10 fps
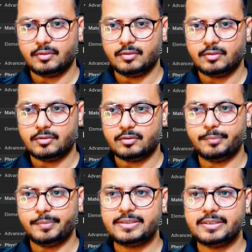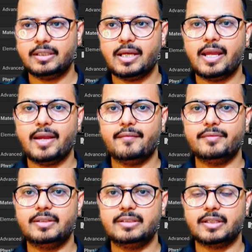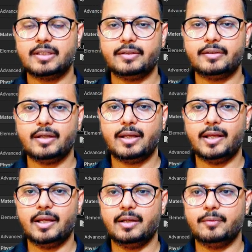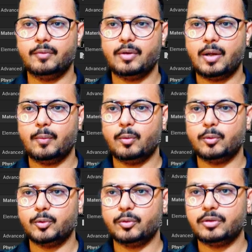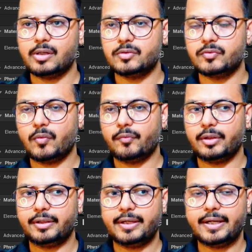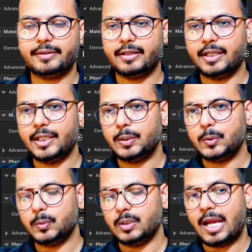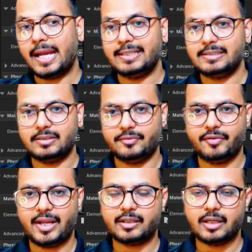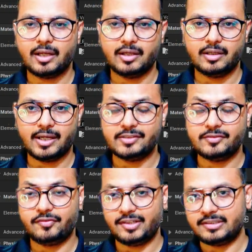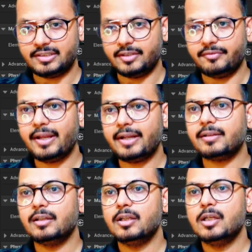So basically I have this character and I want to transform one character into ice effect, ice freezing effect.